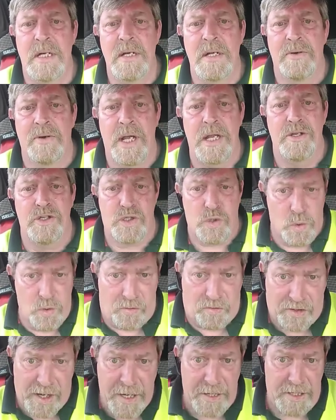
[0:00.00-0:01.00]
right? So it
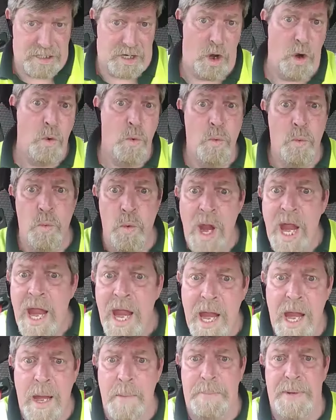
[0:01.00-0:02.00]
thinks
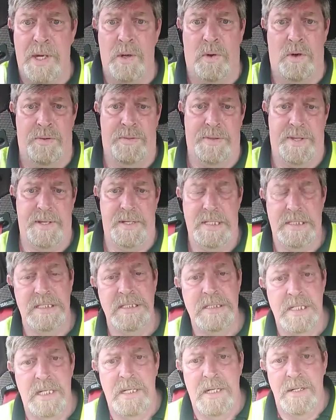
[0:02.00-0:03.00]
way beyond
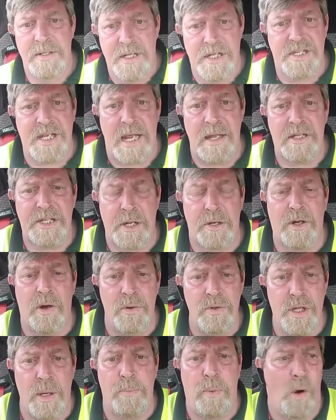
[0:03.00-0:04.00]
the centre
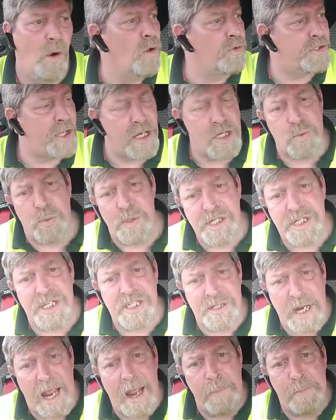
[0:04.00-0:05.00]
ground of politics, which
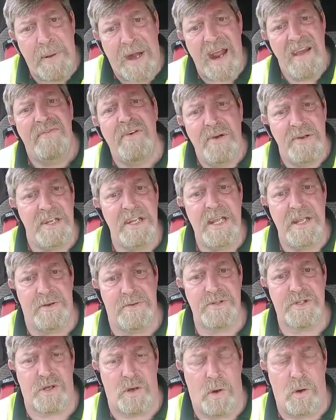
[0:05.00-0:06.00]
is uh, prevalent here
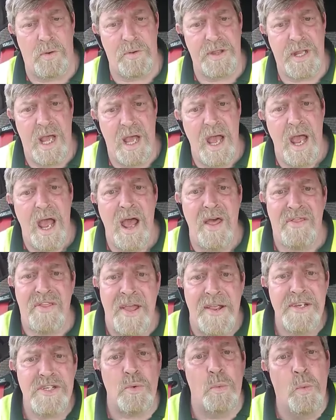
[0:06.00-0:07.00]
in Scotland. It
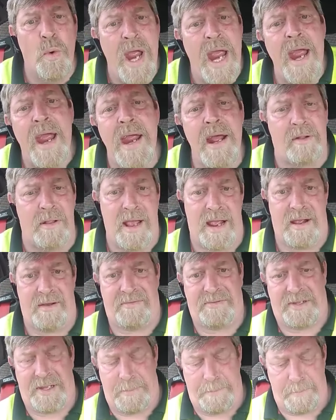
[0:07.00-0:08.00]
thinks way
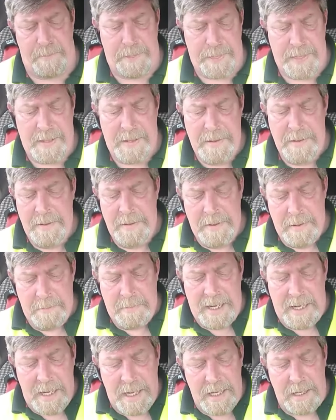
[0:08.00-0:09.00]
left.
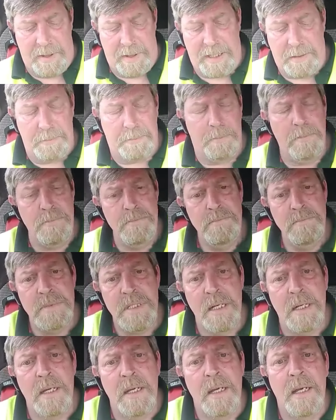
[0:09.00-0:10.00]
But anyway,
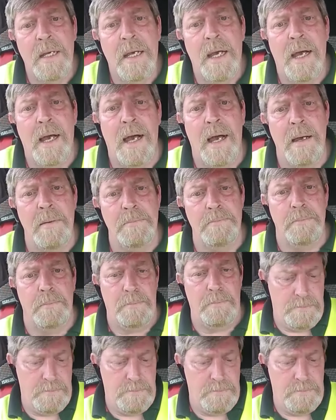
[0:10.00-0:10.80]
um,